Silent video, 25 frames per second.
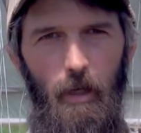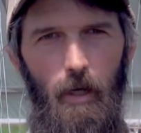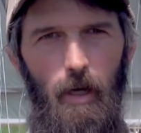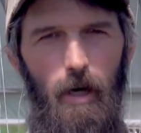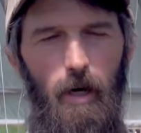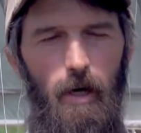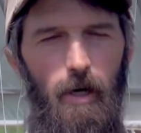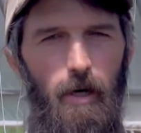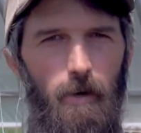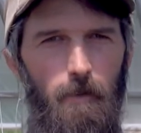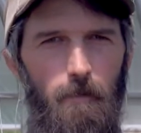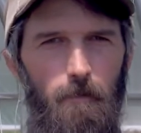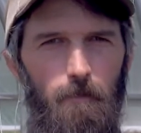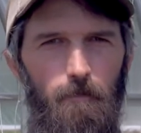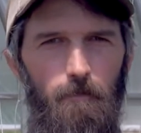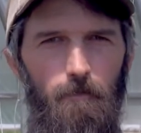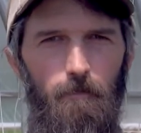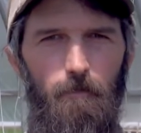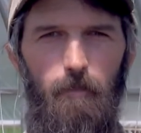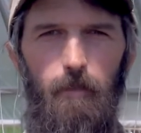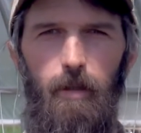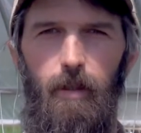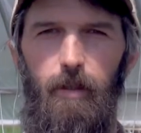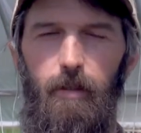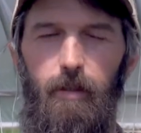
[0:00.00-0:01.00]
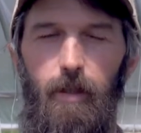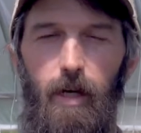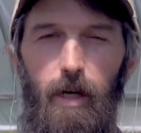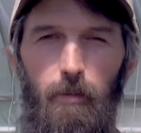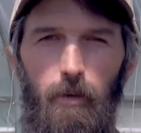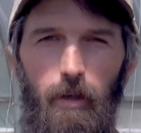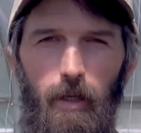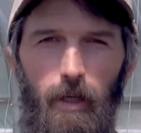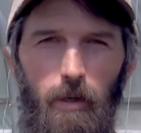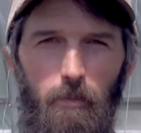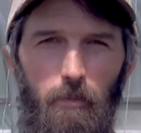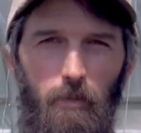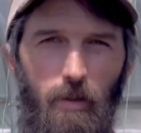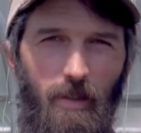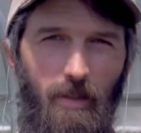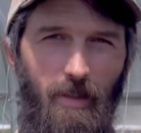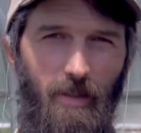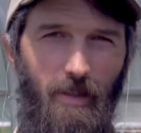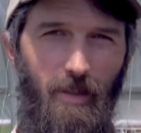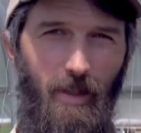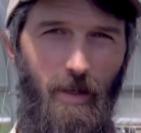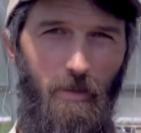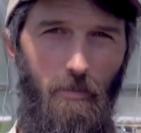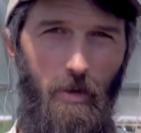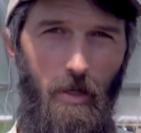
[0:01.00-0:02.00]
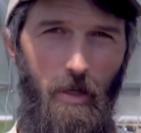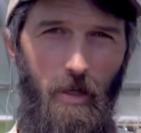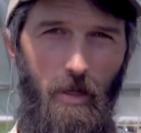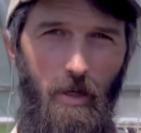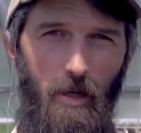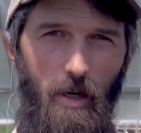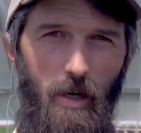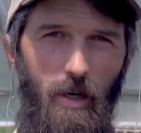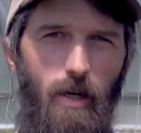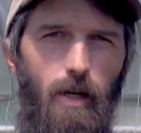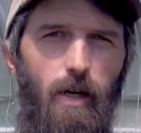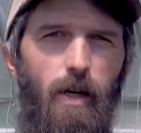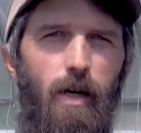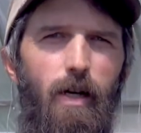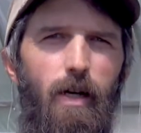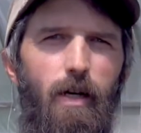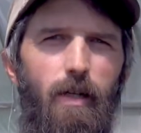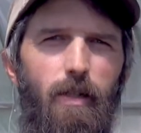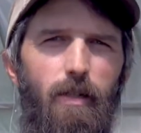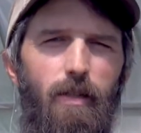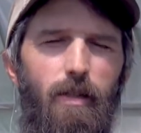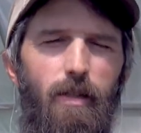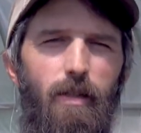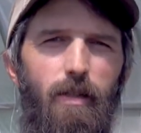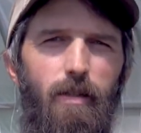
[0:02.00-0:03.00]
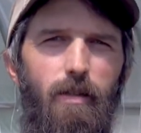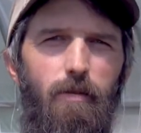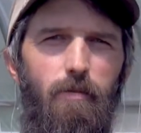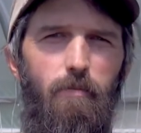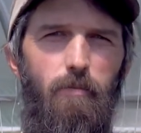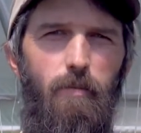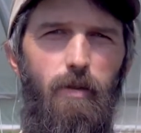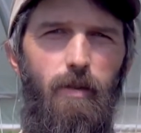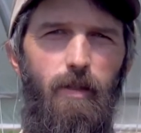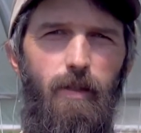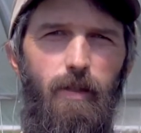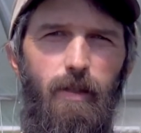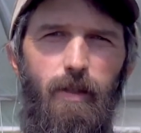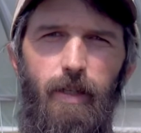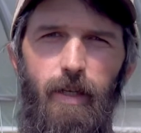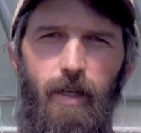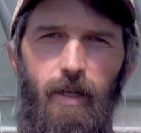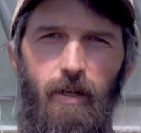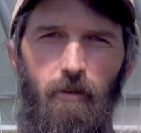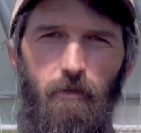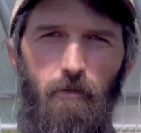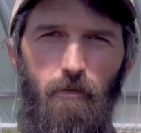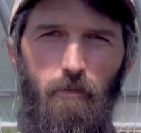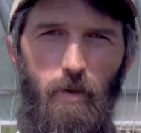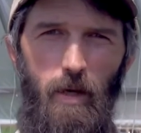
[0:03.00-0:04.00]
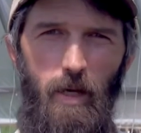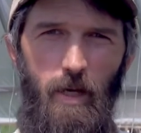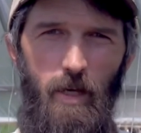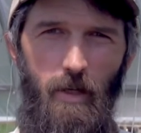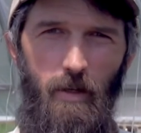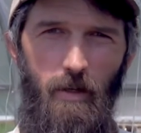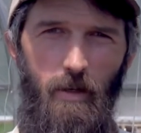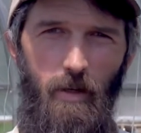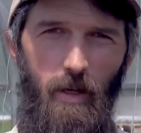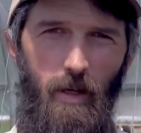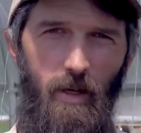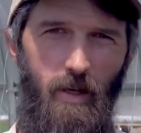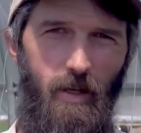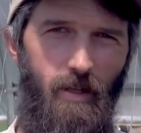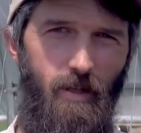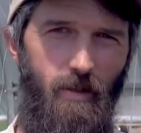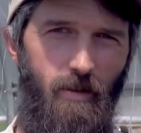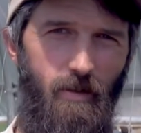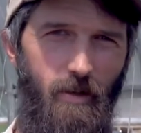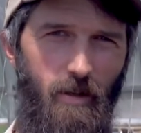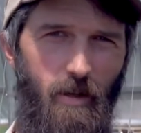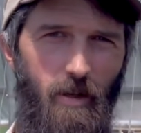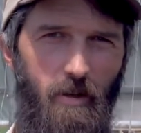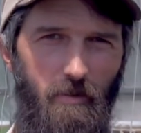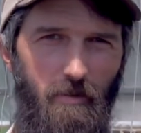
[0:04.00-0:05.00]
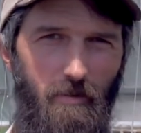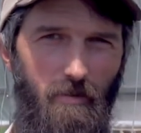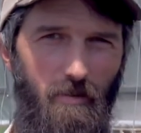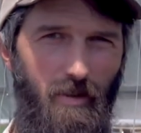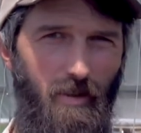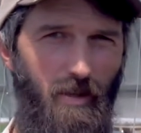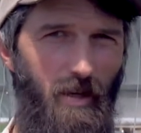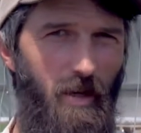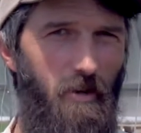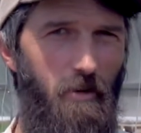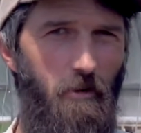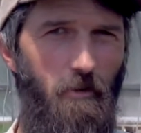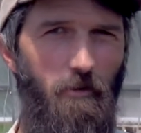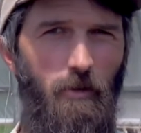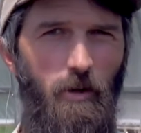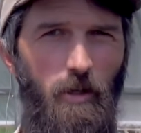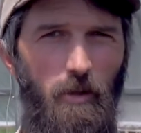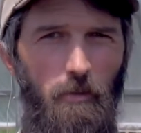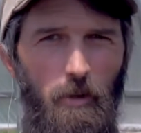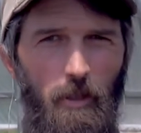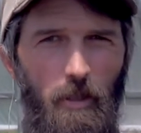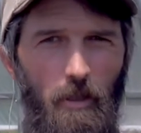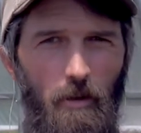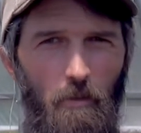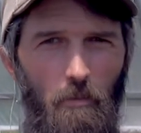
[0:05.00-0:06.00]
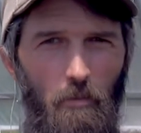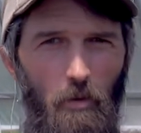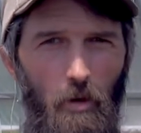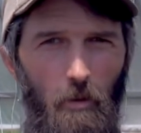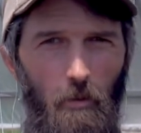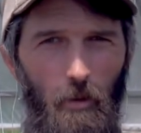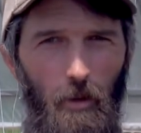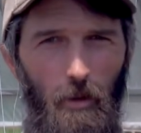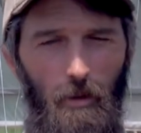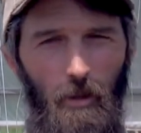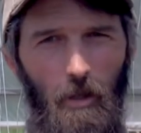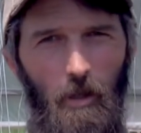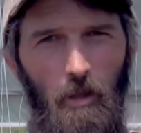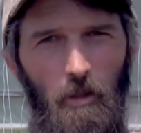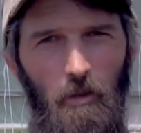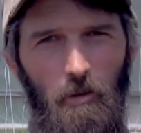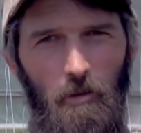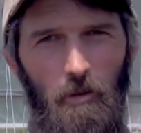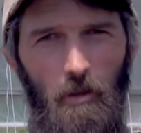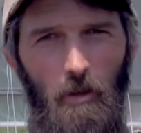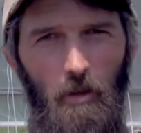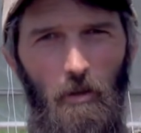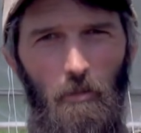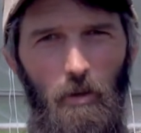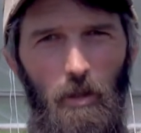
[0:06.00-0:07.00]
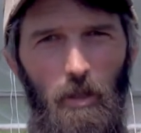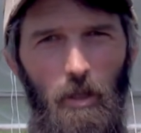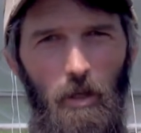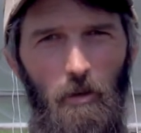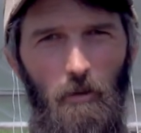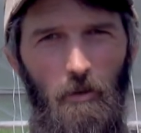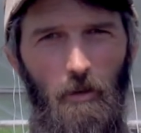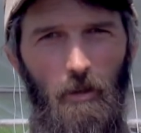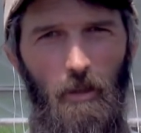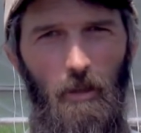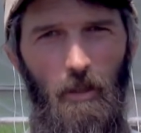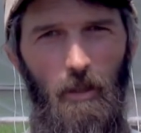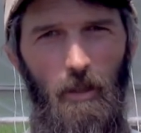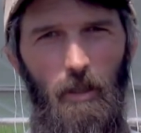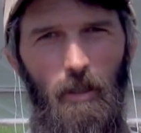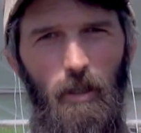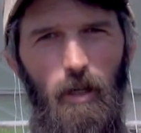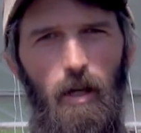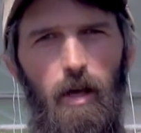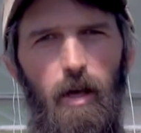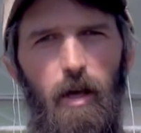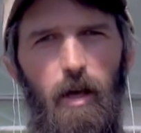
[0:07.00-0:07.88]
Um, coming up this summer, uh, the state of Maine and other farms here in Berwick are going to be hosting